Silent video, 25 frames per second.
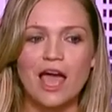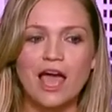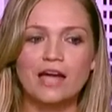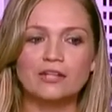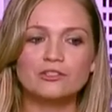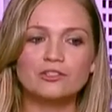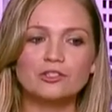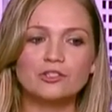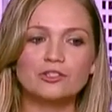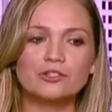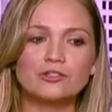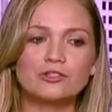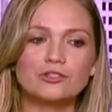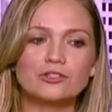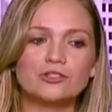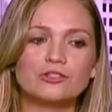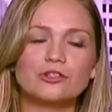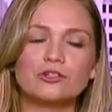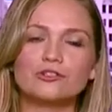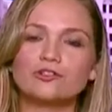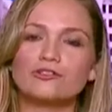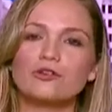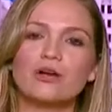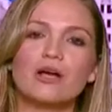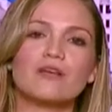and to you
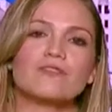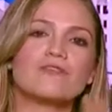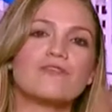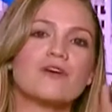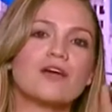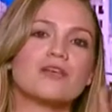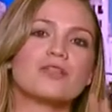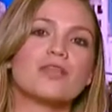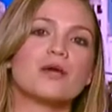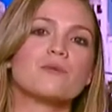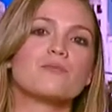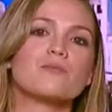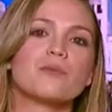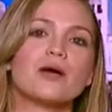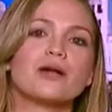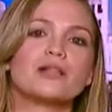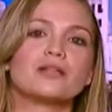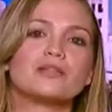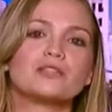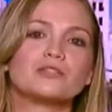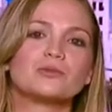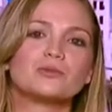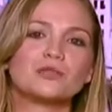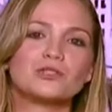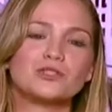know try and find that
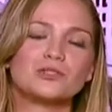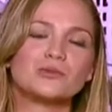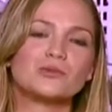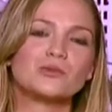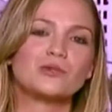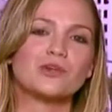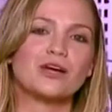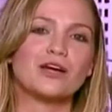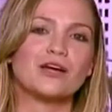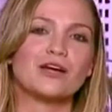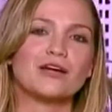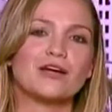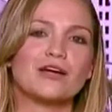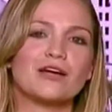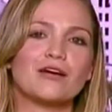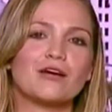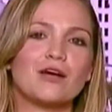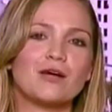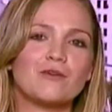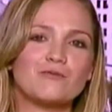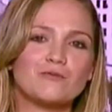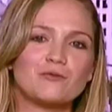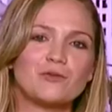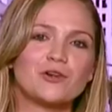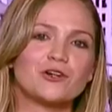balance, which is what I
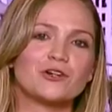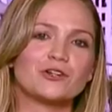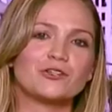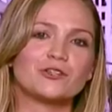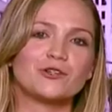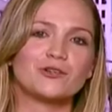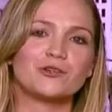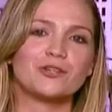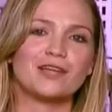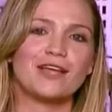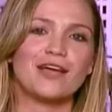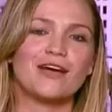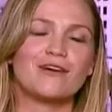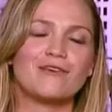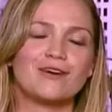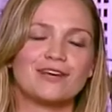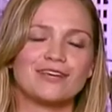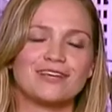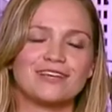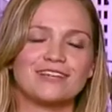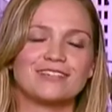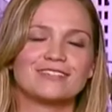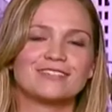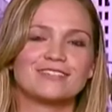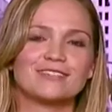I've worked on now, I
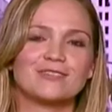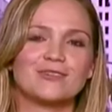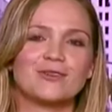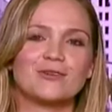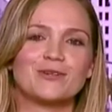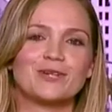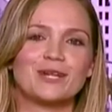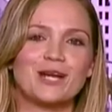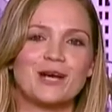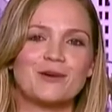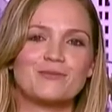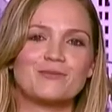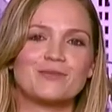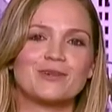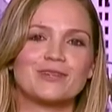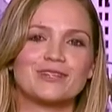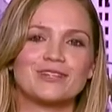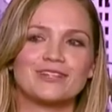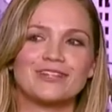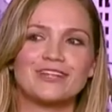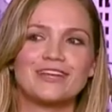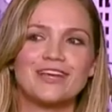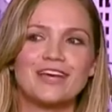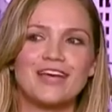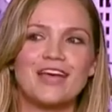guess, growing up
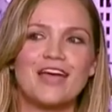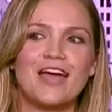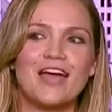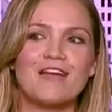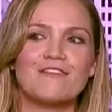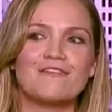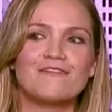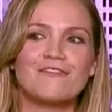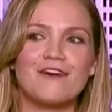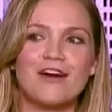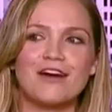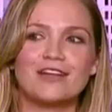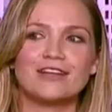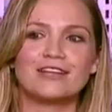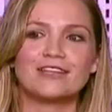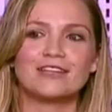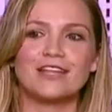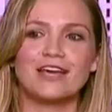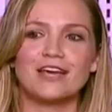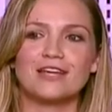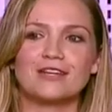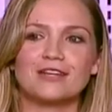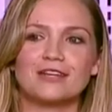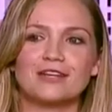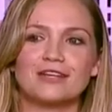and yeah. and finding
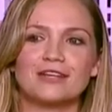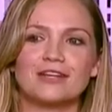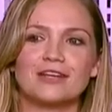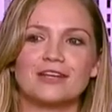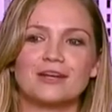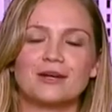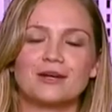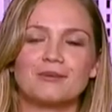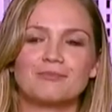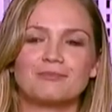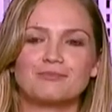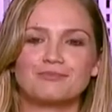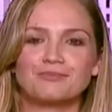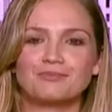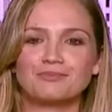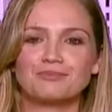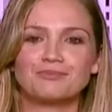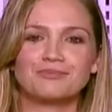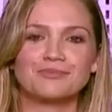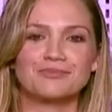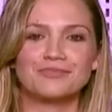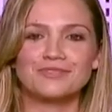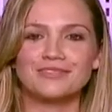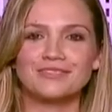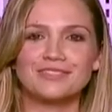that. Um,
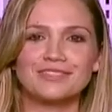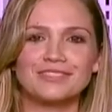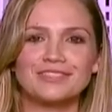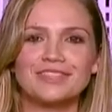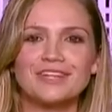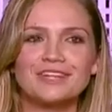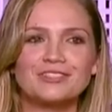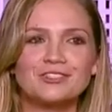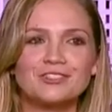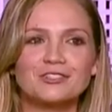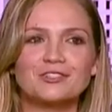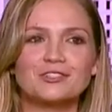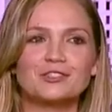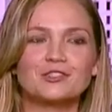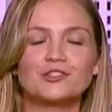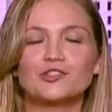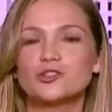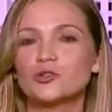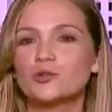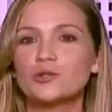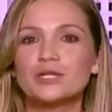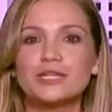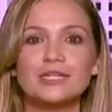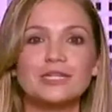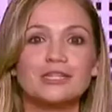yeah, just the
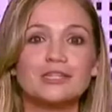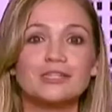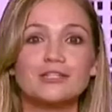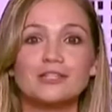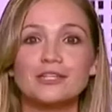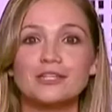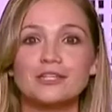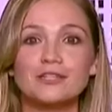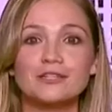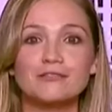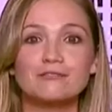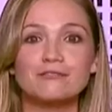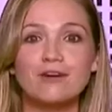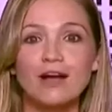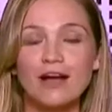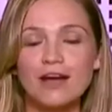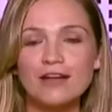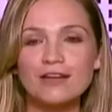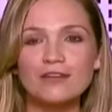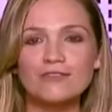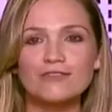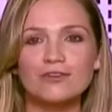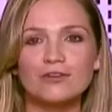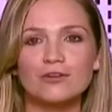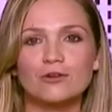joy in the in the
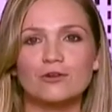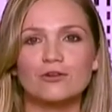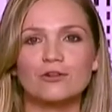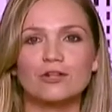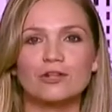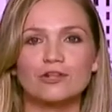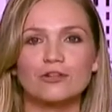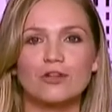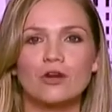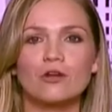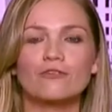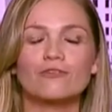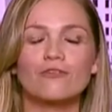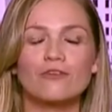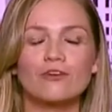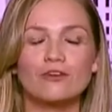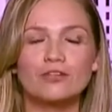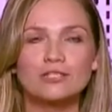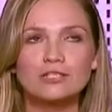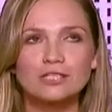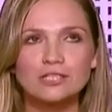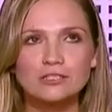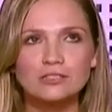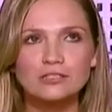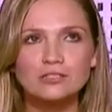ride of it all, and not
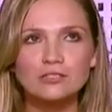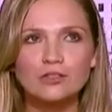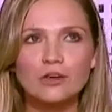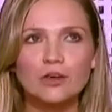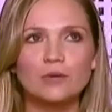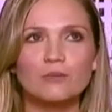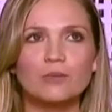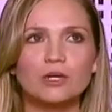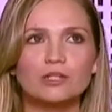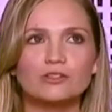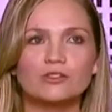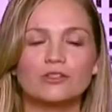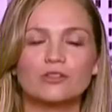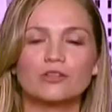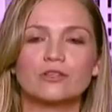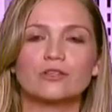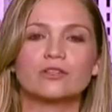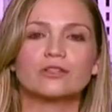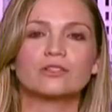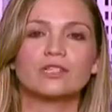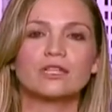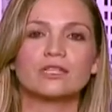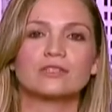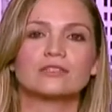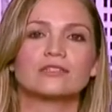focusing so much on
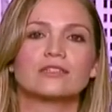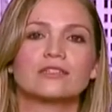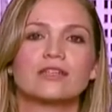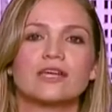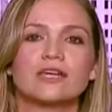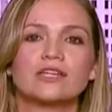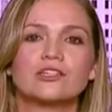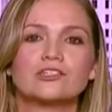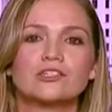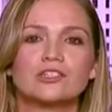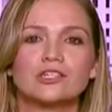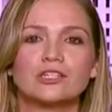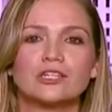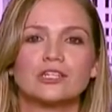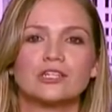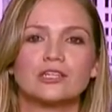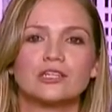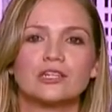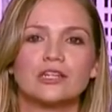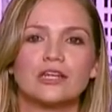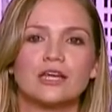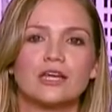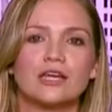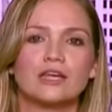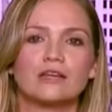the destination
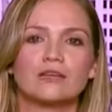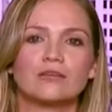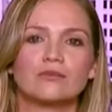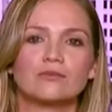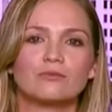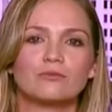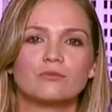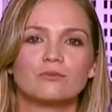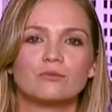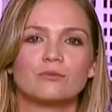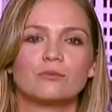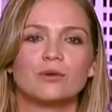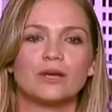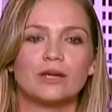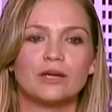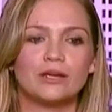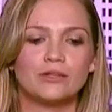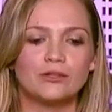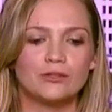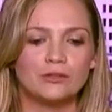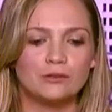and, and where